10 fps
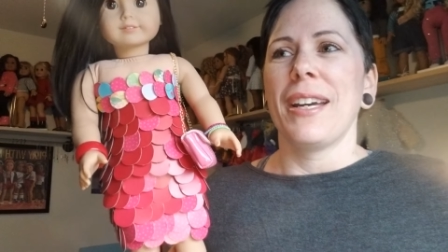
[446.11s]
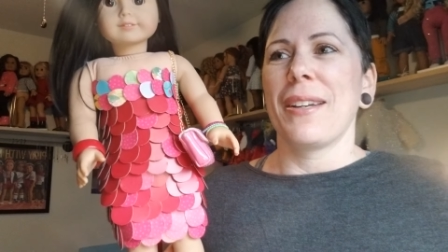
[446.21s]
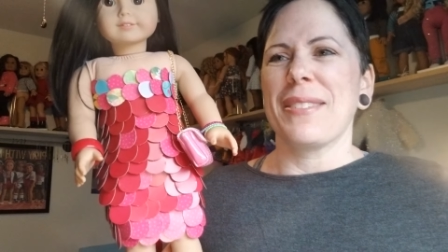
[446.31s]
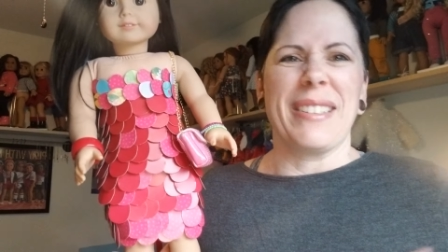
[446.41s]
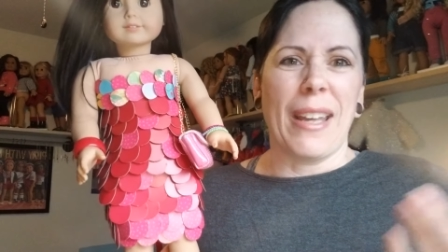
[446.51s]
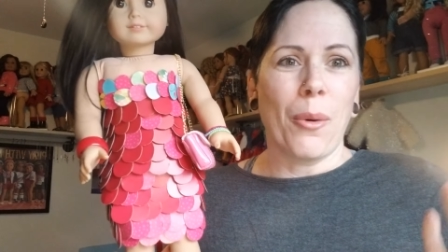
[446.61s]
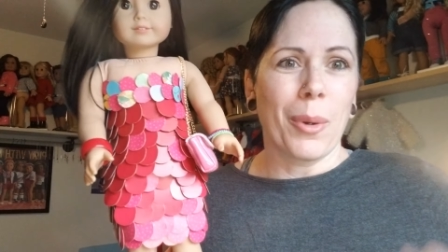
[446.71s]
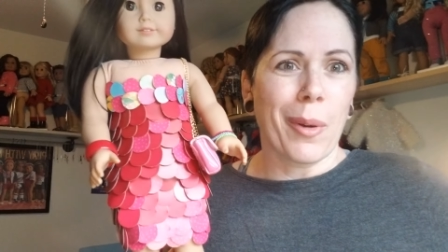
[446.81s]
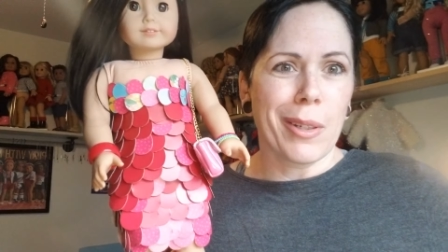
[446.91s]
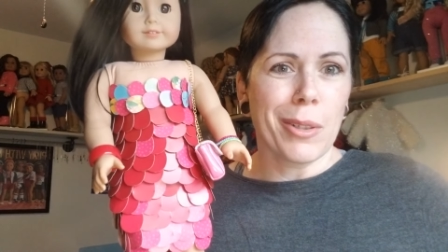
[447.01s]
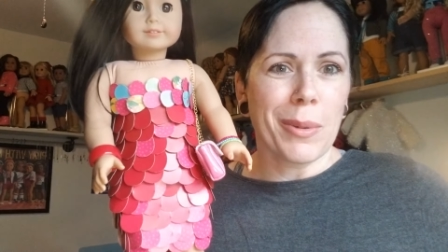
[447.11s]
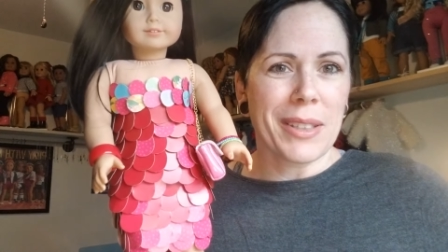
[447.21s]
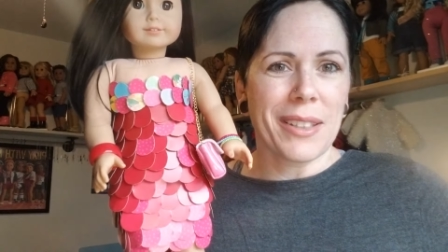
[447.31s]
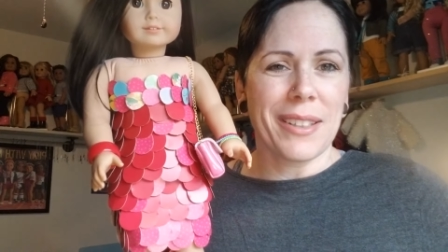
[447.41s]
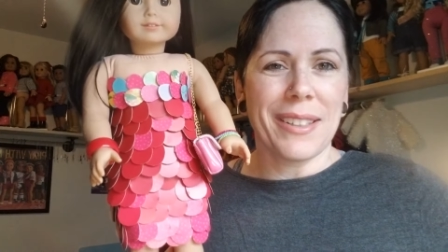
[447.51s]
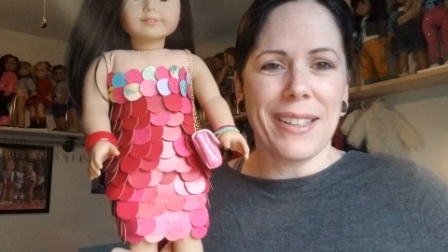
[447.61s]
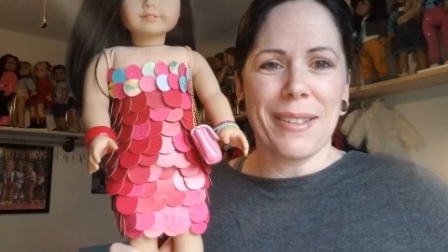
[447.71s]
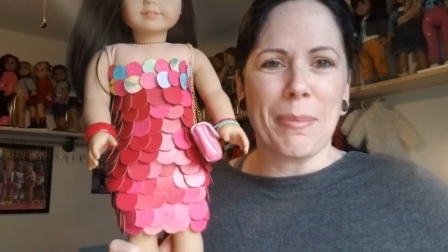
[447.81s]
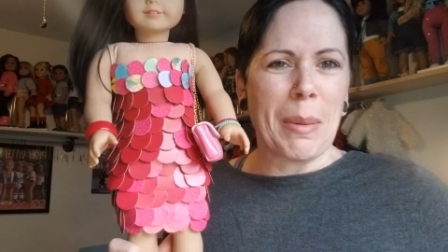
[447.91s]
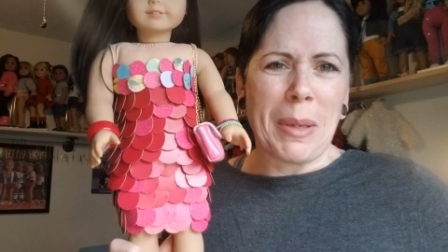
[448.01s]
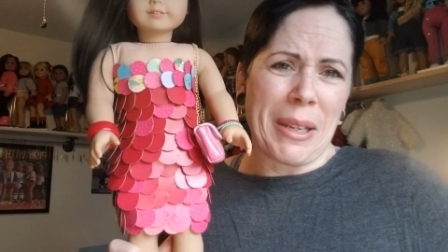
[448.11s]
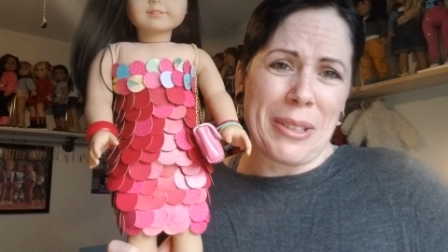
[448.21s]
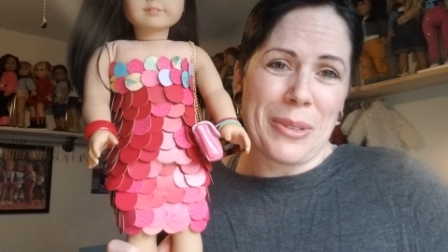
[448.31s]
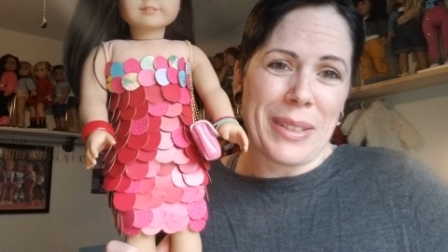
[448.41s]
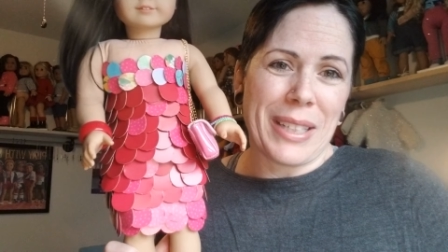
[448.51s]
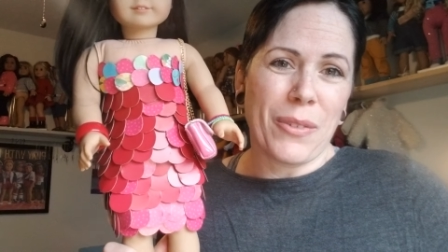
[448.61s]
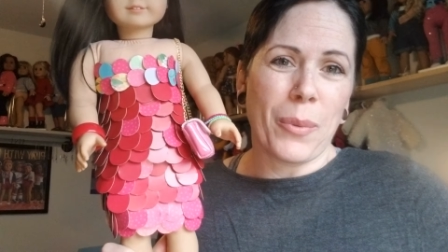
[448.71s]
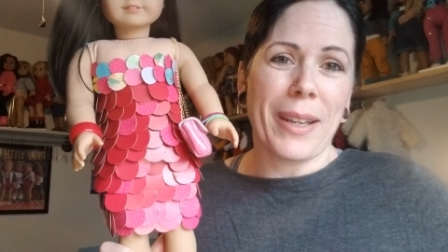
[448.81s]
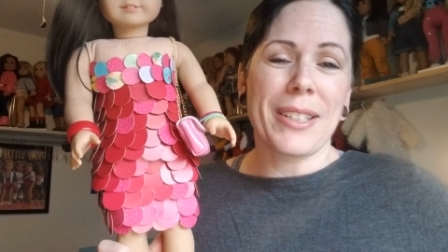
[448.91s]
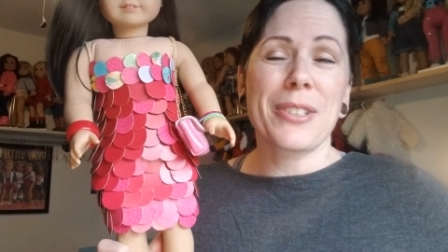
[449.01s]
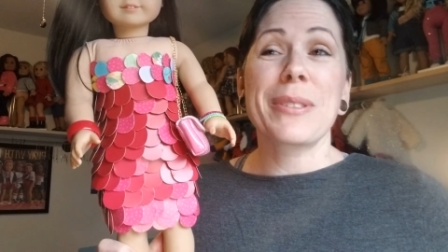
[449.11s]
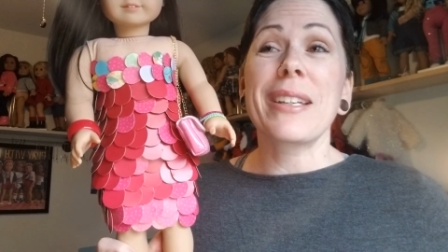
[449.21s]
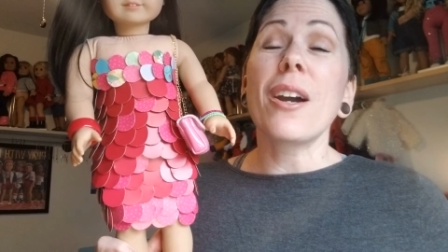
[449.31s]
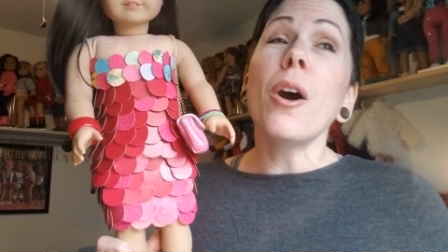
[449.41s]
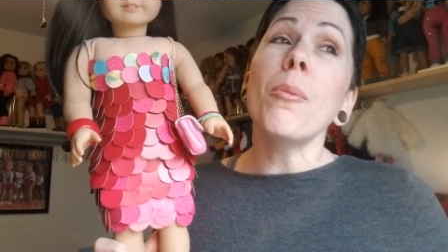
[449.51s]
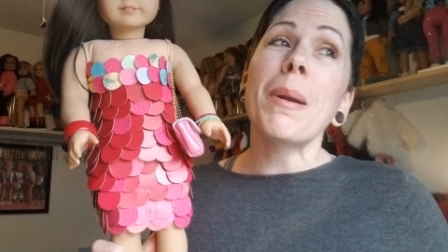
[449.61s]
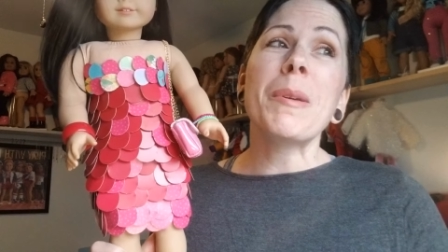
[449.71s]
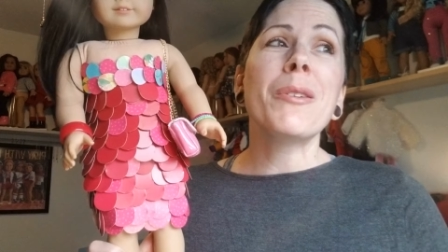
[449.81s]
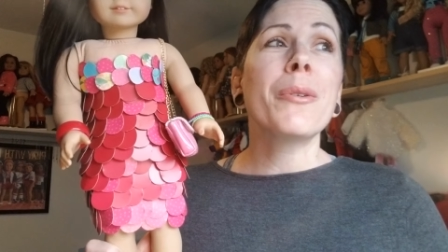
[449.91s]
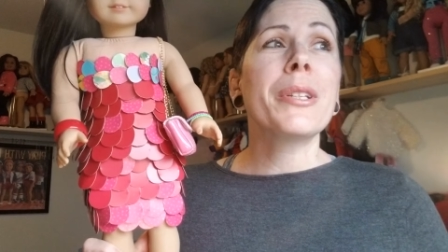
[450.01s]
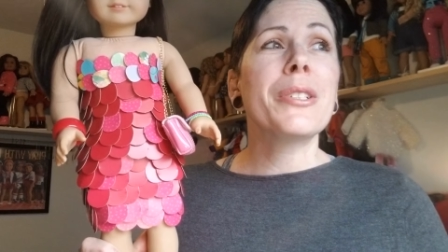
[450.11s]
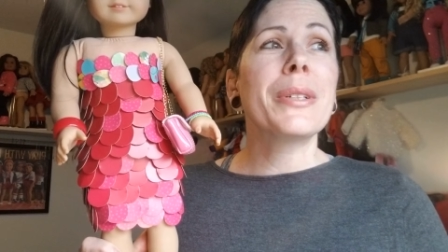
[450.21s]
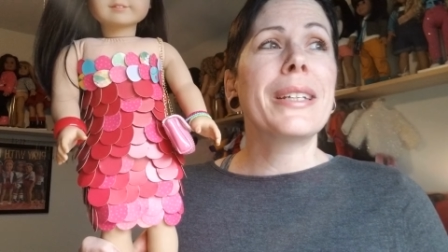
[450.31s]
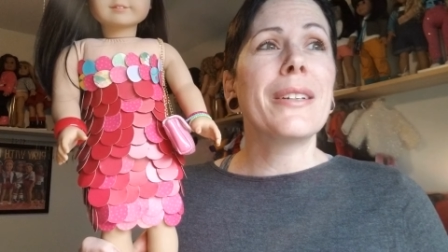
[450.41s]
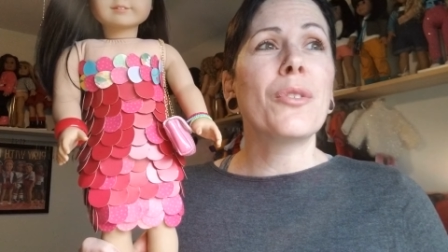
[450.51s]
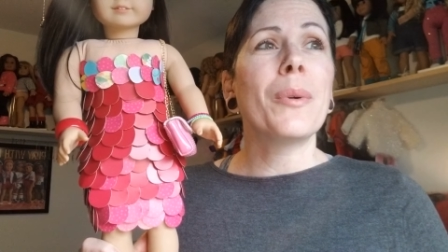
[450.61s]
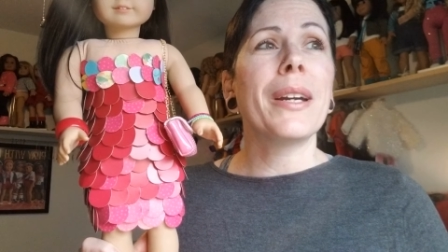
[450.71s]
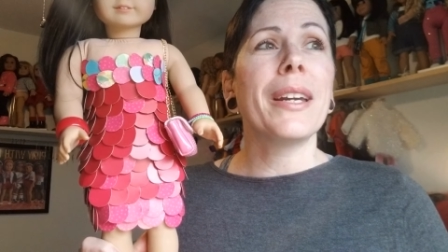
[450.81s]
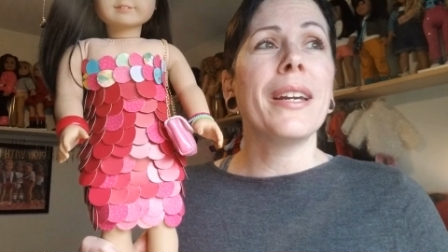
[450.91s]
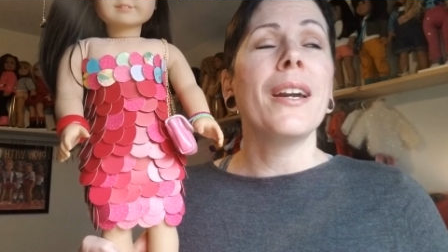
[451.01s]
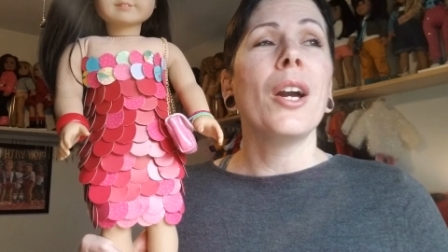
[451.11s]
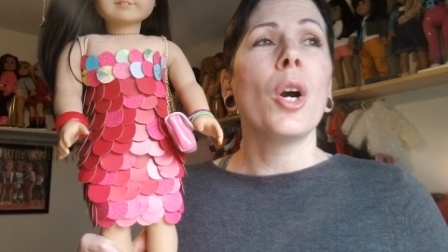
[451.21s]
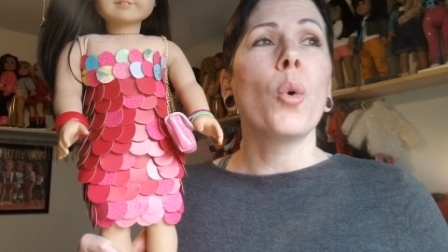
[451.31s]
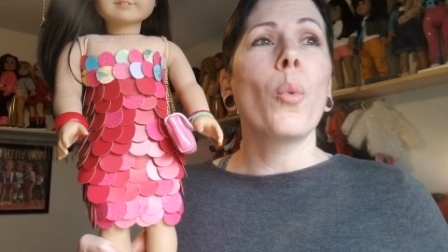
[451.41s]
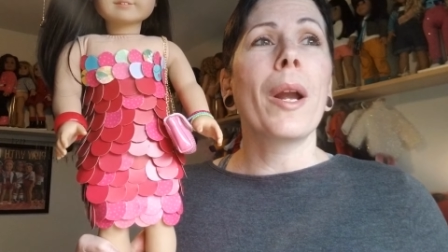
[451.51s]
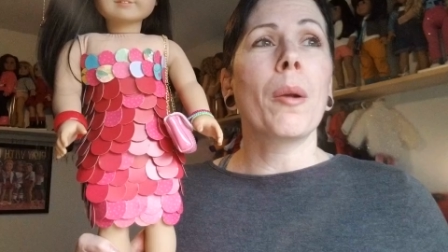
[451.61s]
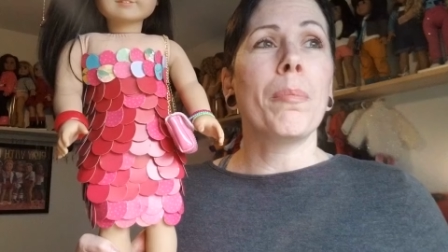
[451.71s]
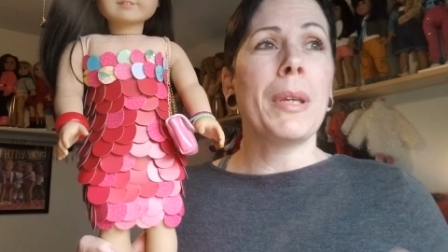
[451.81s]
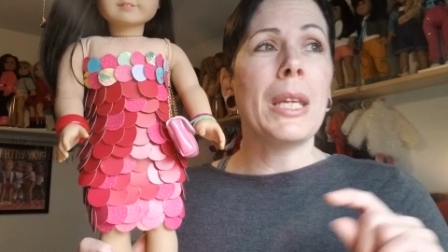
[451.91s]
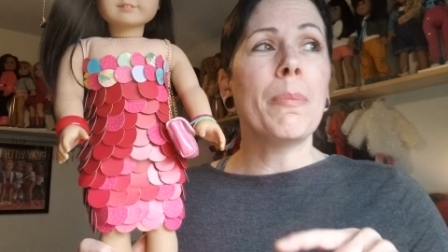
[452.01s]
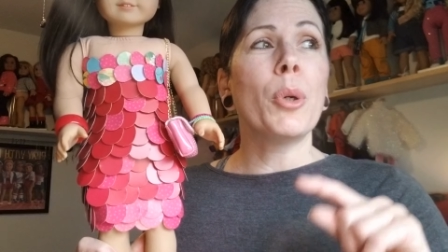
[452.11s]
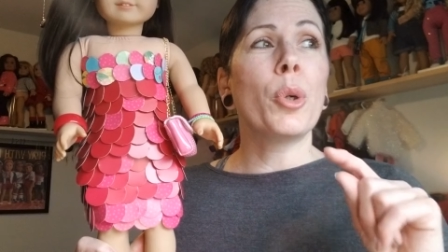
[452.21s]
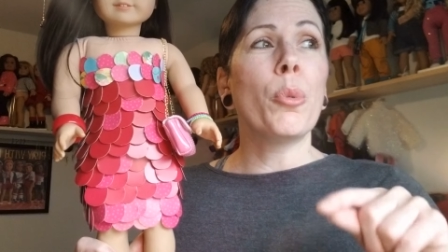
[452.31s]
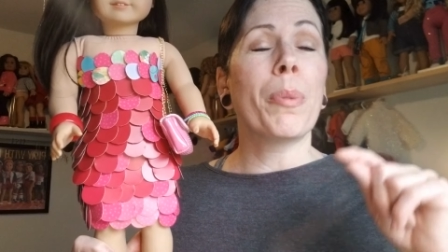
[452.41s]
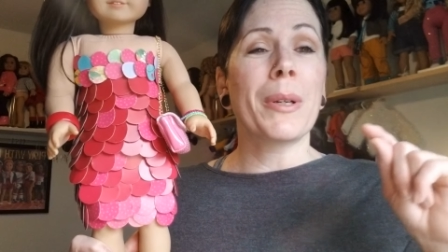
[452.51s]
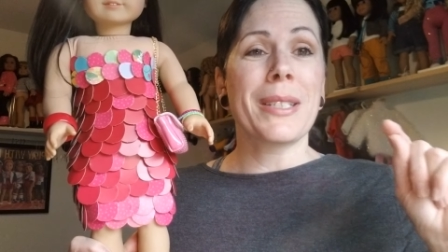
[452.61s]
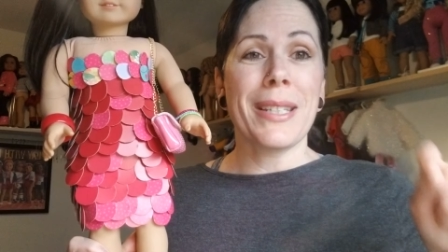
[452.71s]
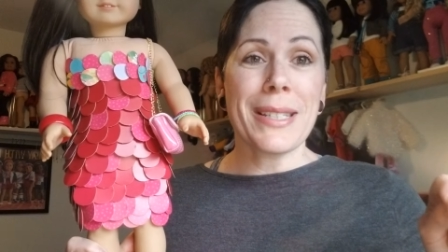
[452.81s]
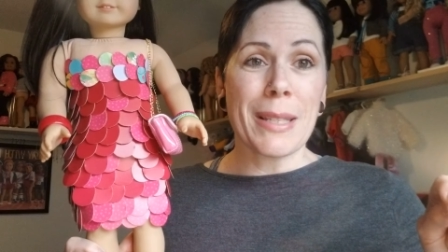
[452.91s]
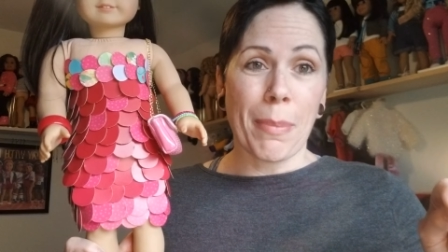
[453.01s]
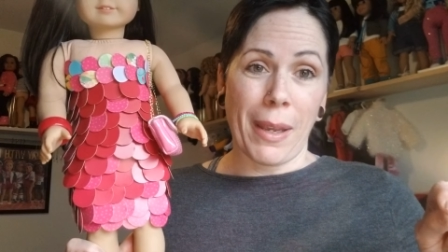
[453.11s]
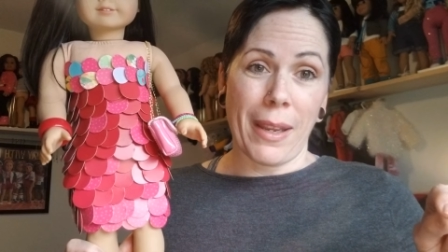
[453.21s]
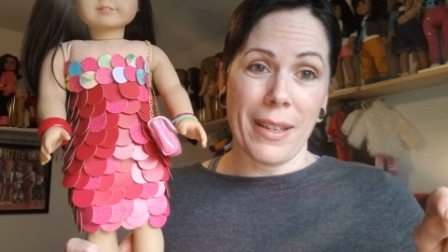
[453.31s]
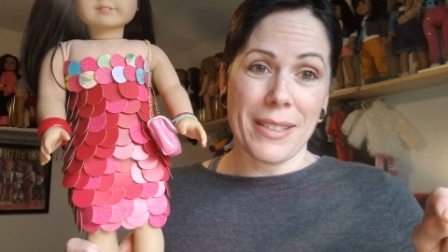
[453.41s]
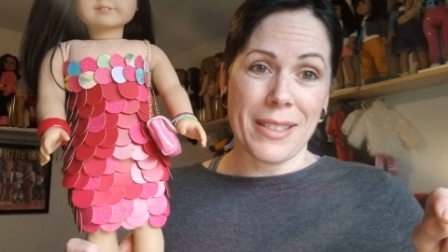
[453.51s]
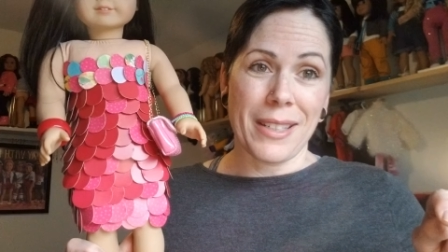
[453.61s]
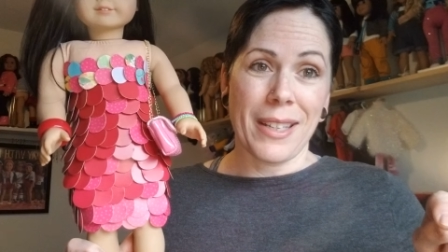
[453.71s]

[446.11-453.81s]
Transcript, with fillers: And I was like, now what do I do with it? Maybe I can do a giveaway. And she was like, oh, maybe you could do a giveaway where people who participate